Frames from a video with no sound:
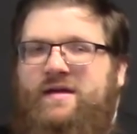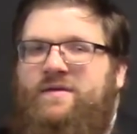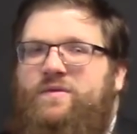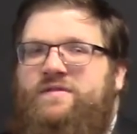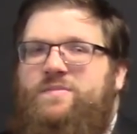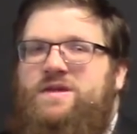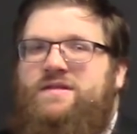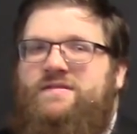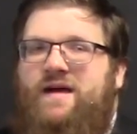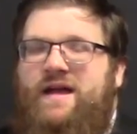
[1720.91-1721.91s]
It was to be
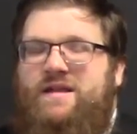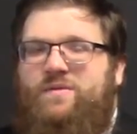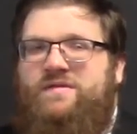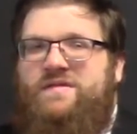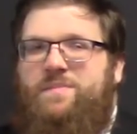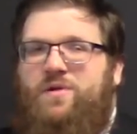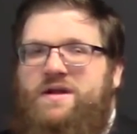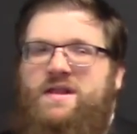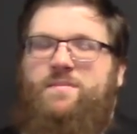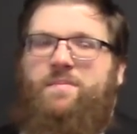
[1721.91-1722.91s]
the sign that would
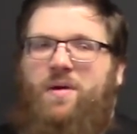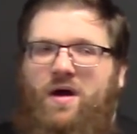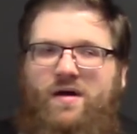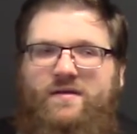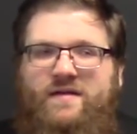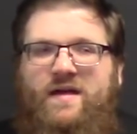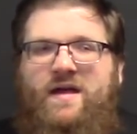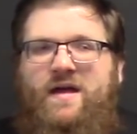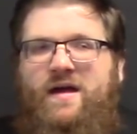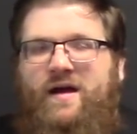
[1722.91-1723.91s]
separate them apart.
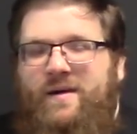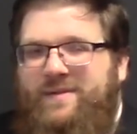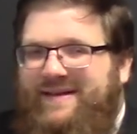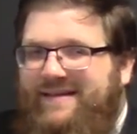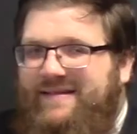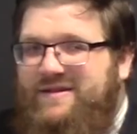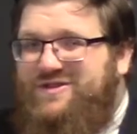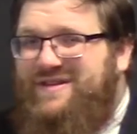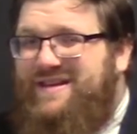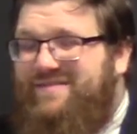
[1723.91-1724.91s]
But they
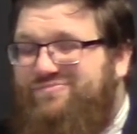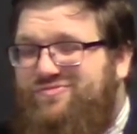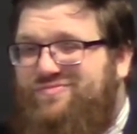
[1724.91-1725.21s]
essentially